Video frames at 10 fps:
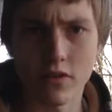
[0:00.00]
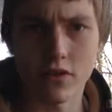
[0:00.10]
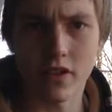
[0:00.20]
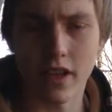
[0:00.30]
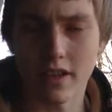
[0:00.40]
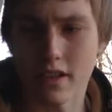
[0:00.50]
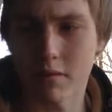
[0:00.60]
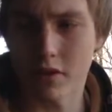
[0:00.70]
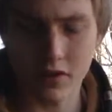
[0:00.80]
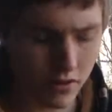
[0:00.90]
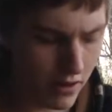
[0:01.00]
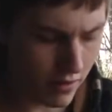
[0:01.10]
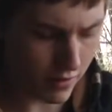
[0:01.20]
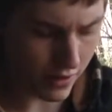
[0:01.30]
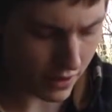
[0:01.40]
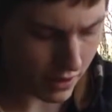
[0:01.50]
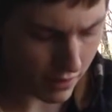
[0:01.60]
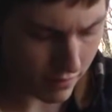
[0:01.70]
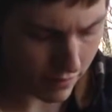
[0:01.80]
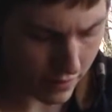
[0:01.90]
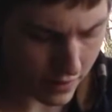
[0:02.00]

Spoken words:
and Julieta Maduro Reserve.